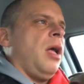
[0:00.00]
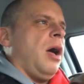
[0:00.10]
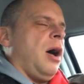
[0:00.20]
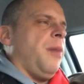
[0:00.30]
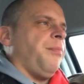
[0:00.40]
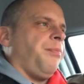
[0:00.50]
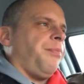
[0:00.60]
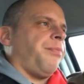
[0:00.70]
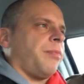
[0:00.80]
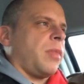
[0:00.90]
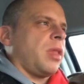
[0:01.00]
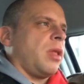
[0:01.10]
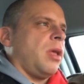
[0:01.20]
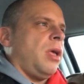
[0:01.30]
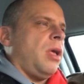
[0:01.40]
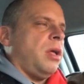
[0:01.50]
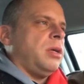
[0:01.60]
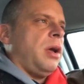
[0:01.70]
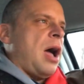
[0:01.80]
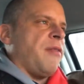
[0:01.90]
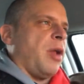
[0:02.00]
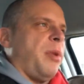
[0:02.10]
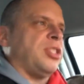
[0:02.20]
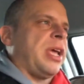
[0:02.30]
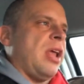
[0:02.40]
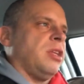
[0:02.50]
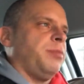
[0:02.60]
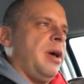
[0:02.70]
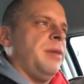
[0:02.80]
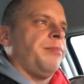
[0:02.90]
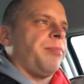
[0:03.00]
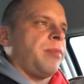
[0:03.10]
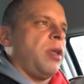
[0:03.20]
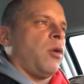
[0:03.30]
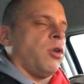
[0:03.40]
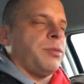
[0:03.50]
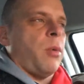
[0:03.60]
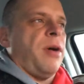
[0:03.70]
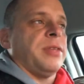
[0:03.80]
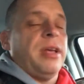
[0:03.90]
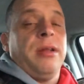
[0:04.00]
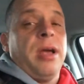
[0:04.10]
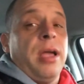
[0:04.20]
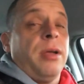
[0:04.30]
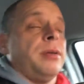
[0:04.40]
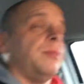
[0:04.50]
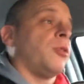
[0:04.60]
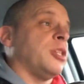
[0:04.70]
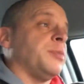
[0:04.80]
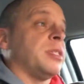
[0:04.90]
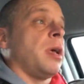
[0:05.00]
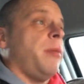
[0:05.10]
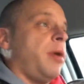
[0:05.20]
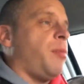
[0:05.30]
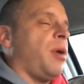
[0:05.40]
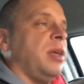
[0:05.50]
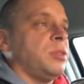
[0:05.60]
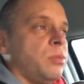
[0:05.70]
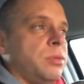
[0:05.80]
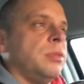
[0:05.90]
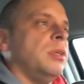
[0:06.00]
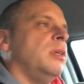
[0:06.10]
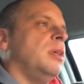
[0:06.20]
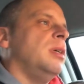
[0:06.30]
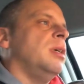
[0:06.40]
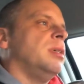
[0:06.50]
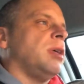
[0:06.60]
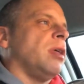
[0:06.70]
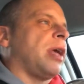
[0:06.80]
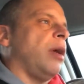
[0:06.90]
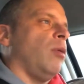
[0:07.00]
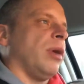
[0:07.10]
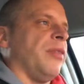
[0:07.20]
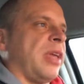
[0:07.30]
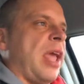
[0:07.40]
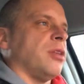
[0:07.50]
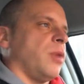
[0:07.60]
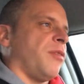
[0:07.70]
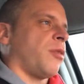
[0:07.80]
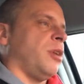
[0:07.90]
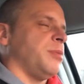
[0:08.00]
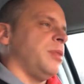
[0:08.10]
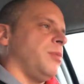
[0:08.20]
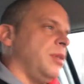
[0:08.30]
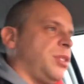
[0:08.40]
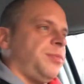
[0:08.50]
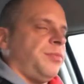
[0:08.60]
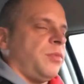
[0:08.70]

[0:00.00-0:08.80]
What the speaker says: I've got a bunch of candles, but of course my wife said, hey, Christmas is coming up, right? So we'll give the candles away for Christmas, which